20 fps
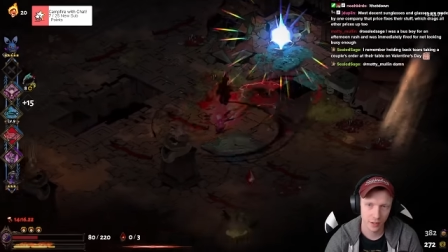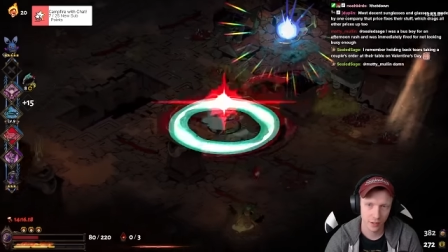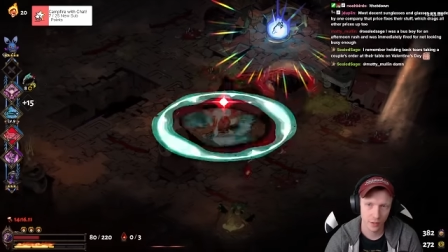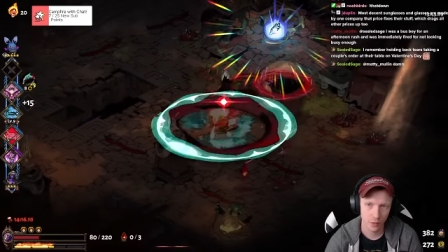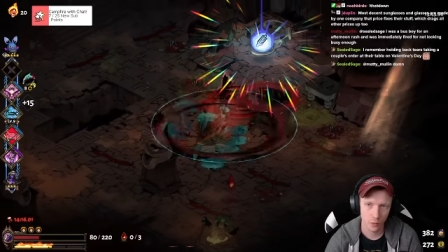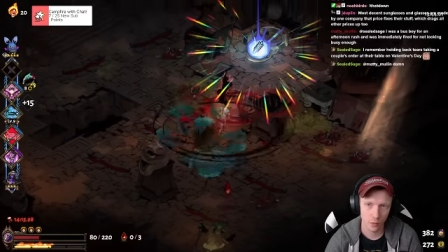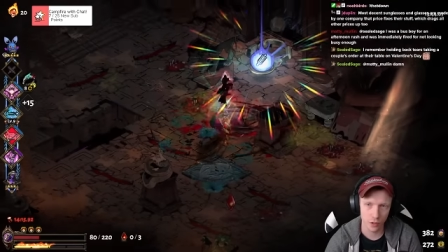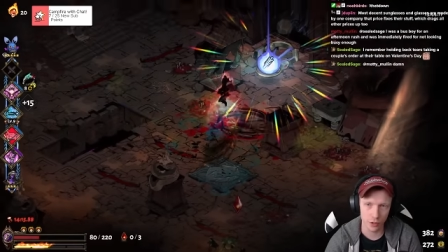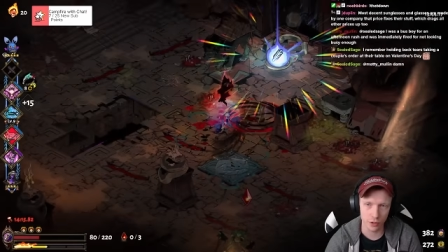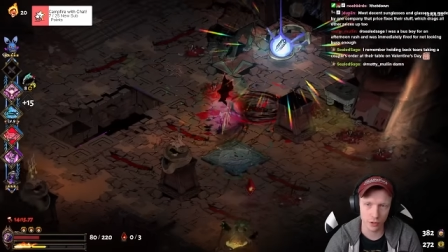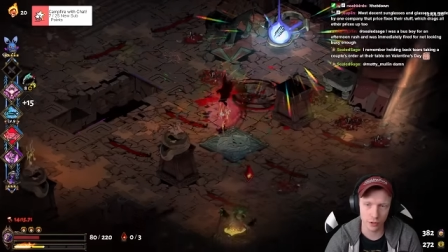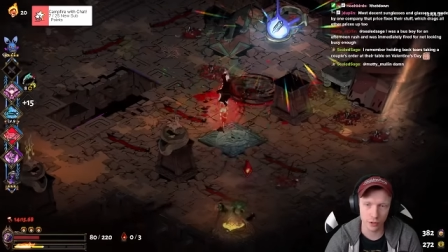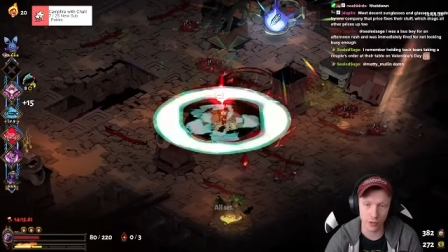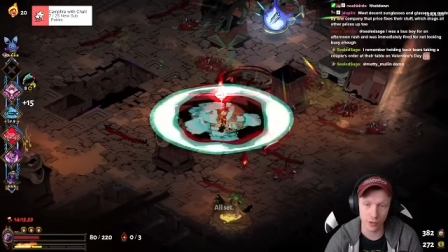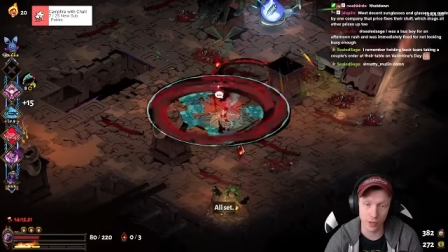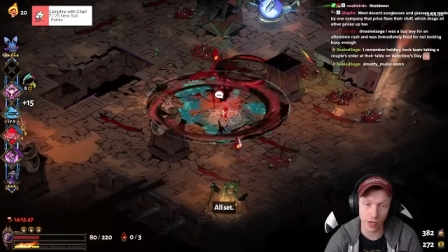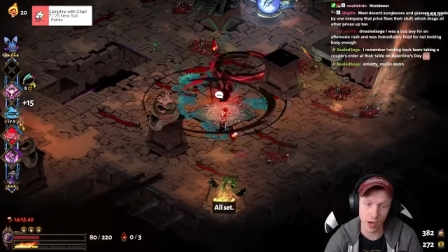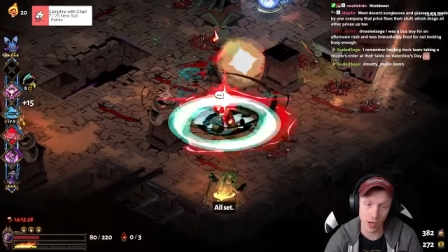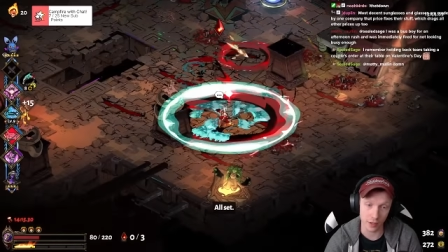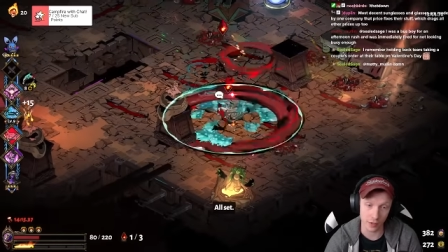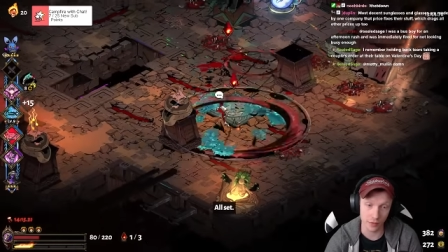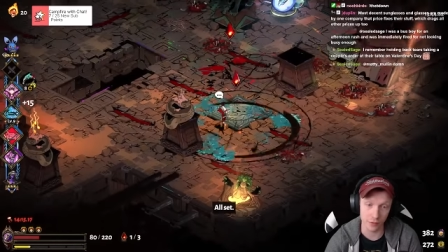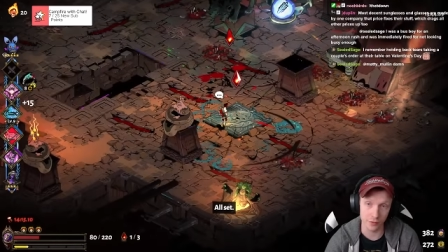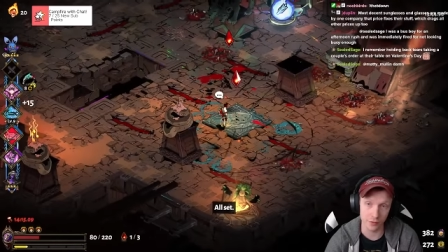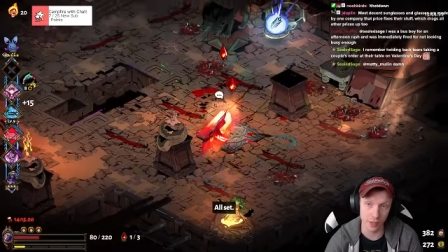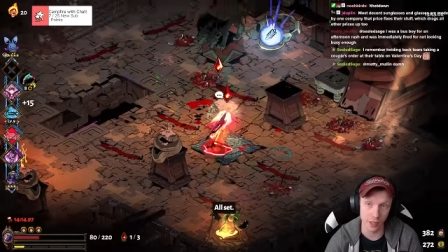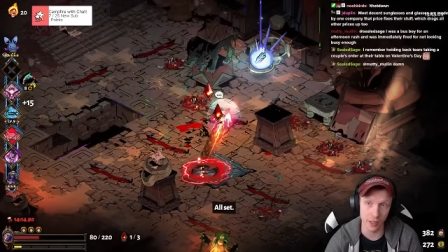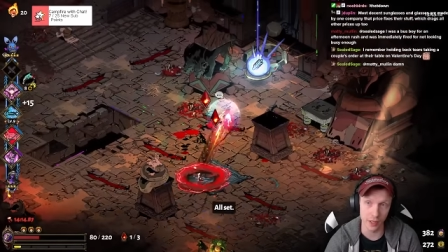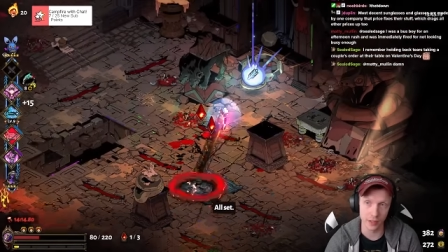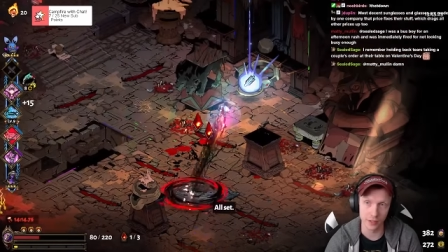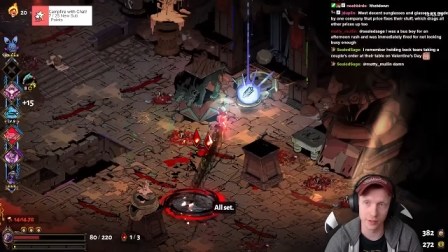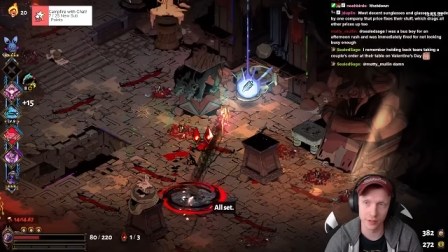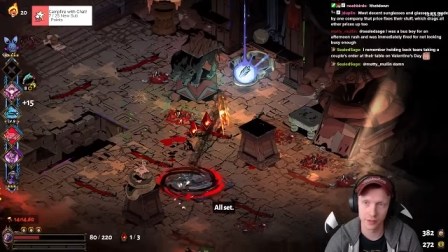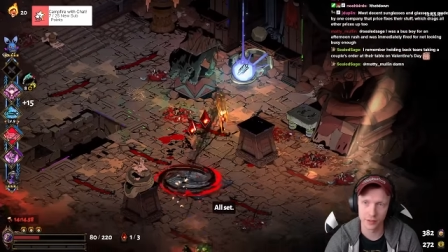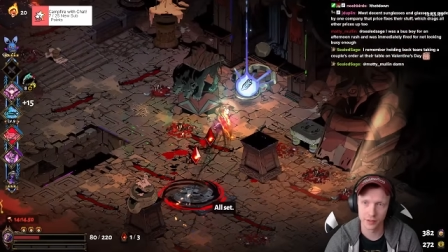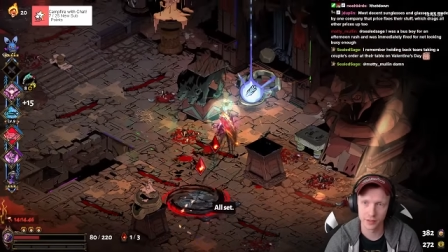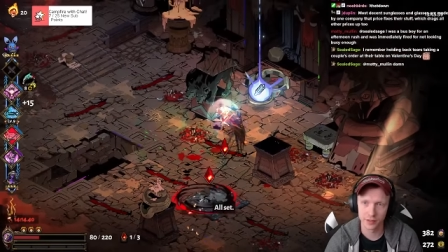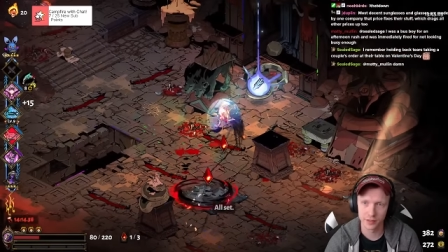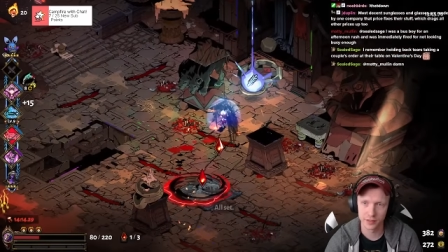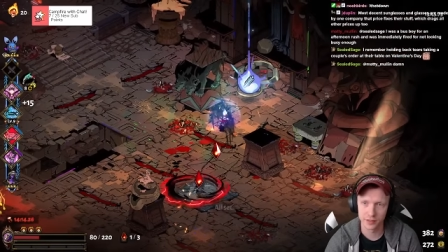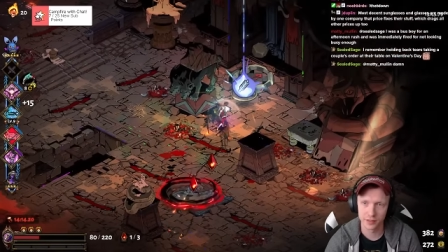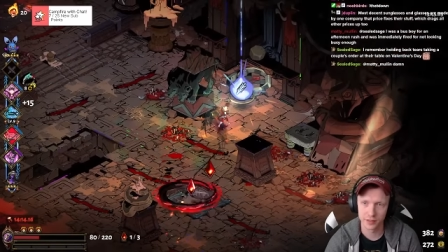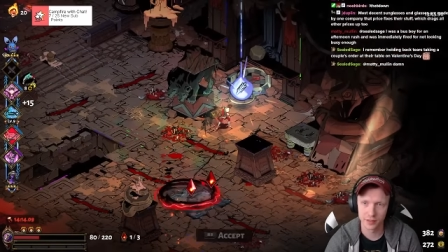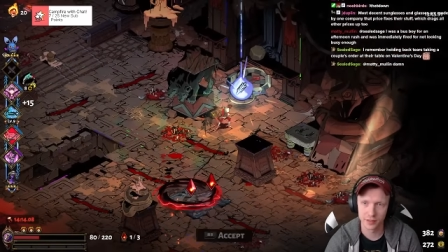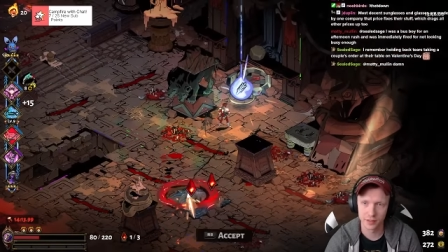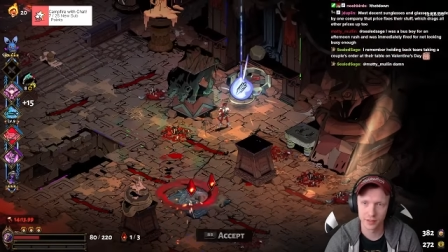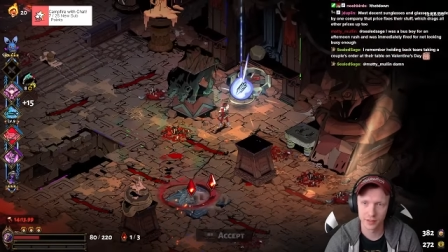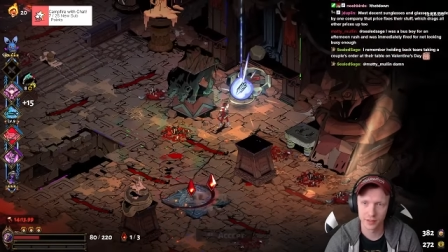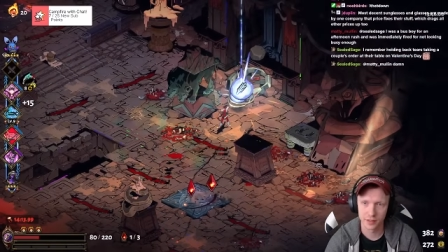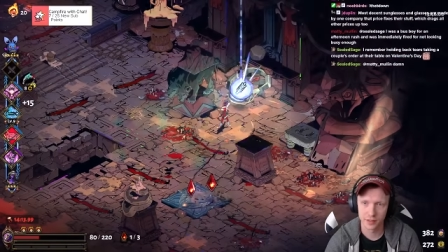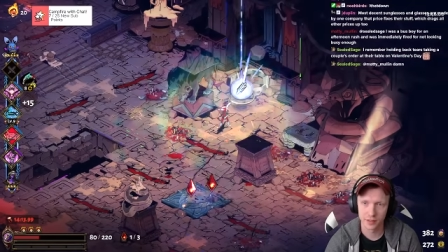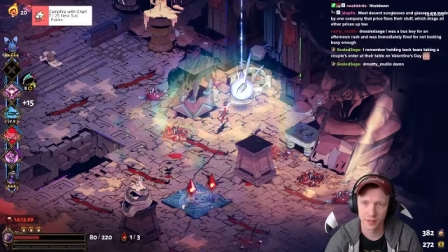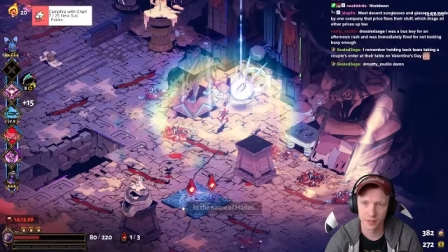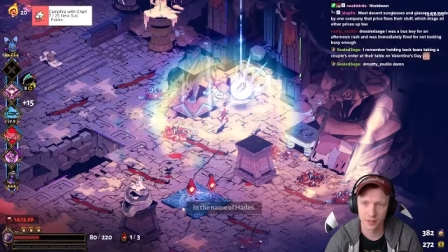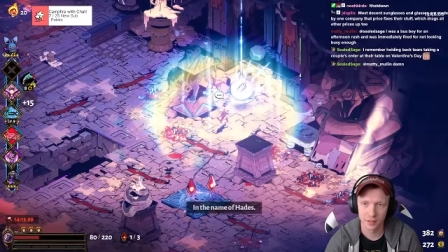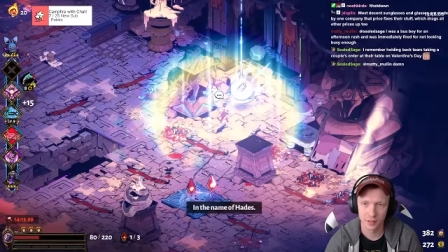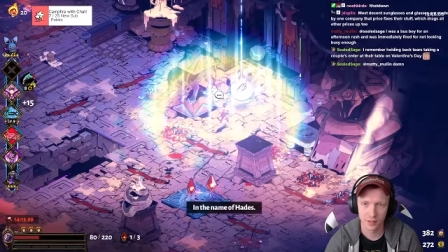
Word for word: which you should not have done. In